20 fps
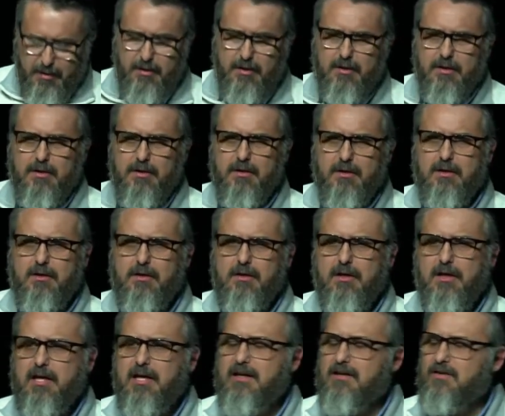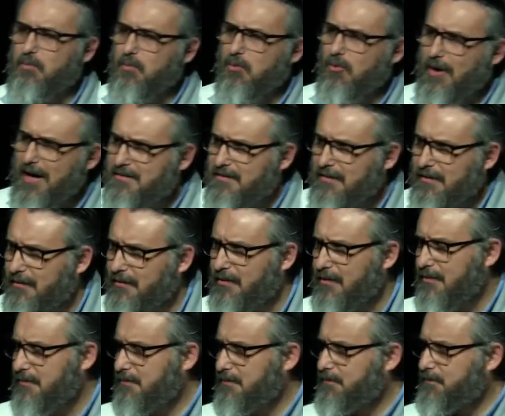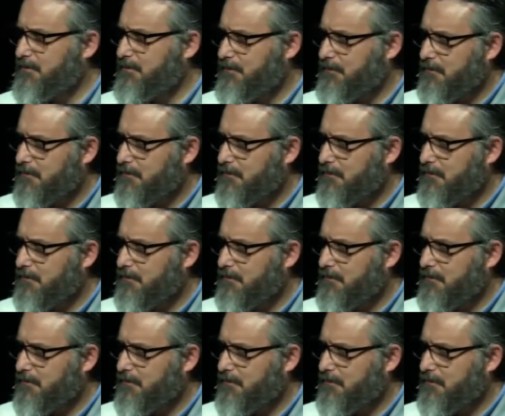one He is present.